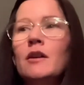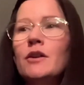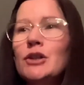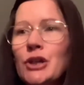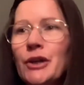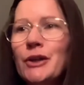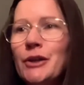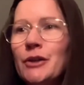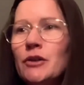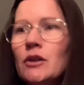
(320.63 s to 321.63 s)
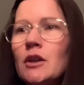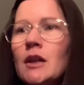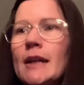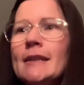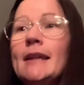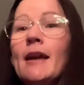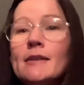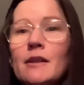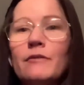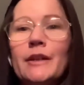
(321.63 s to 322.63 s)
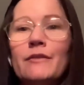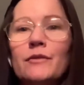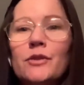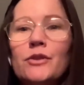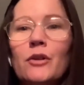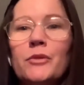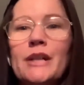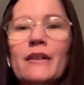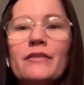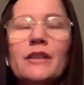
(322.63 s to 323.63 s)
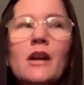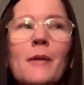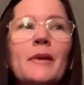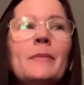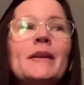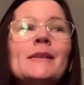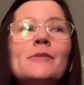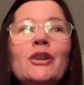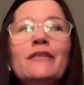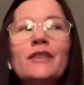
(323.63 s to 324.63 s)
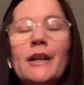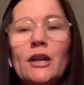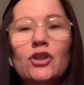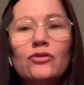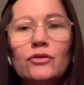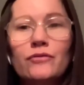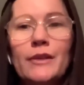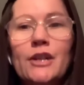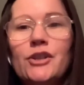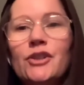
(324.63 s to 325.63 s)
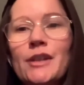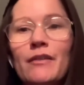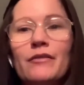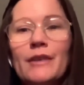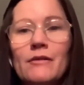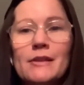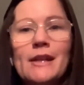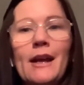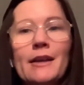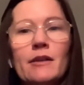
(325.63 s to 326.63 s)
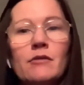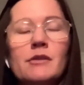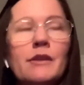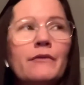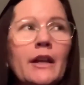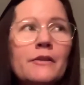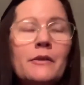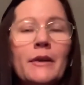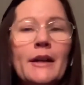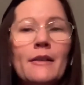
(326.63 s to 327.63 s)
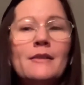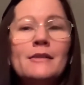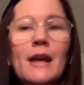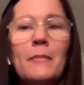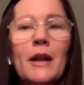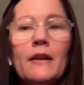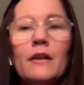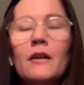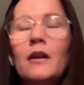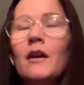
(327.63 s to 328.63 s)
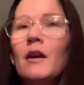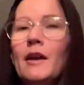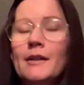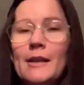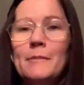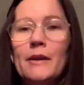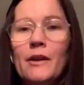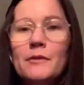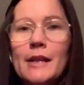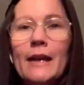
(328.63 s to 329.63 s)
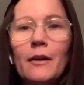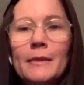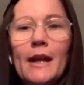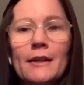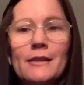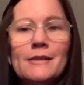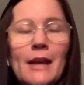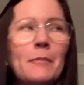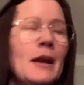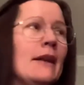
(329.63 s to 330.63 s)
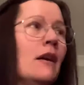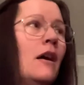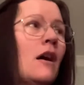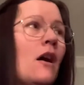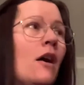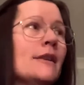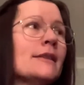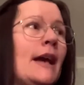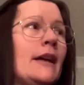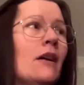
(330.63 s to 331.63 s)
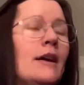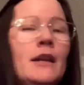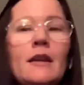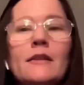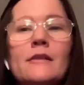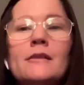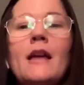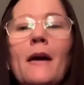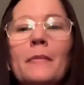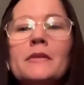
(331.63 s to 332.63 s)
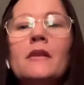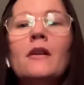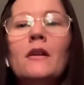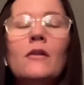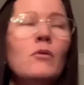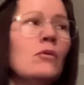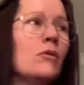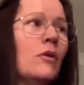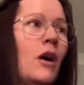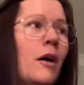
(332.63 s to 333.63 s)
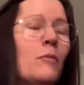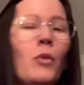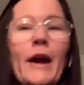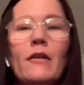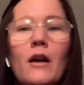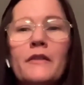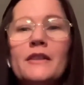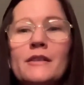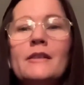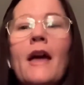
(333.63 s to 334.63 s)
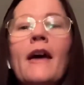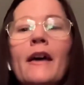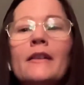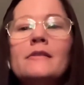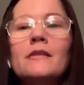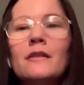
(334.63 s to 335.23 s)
to get something from the top shelf in the cupboard because I'm too fucking short to reach the shelf without standing on something, so I get the step ladder. Except they don't say I'm getting the step ladder, I say I need the steps, or where are the stairs?